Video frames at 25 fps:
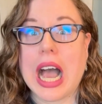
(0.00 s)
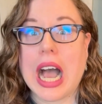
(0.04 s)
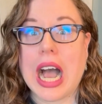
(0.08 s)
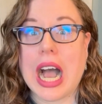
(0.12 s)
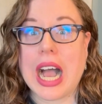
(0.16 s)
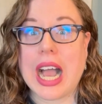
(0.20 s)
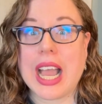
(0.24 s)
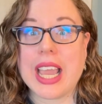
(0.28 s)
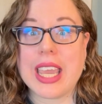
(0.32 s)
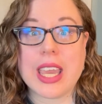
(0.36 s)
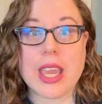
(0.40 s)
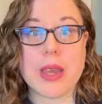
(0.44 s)

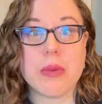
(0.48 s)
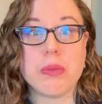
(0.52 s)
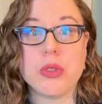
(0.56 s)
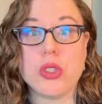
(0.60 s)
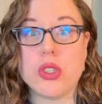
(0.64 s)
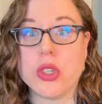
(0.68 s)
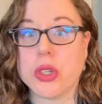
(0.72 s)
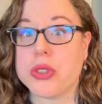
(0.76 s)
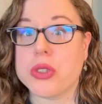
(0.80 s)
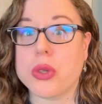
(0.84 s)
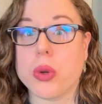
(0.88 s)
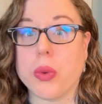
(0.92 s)
I am
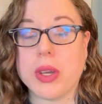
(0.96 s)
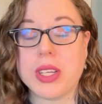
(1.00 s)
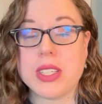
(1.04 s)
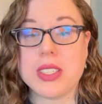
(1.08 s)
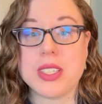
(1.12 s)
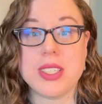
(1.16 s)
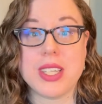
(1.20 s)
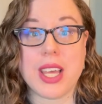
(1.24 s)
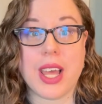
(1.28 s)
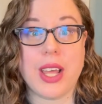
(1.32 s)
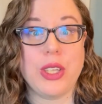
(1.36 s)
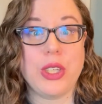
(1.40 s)
just going
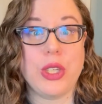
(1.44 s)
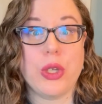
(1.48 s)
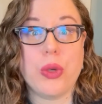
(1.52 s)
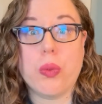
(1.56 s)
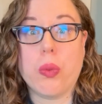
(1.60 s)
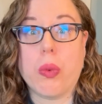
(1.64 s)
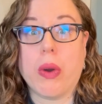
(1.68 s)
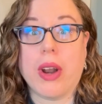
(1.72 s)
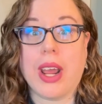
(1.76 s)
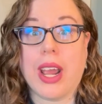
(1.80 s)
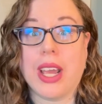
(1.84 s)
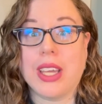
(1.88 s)
to tell you
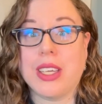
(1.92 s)
what I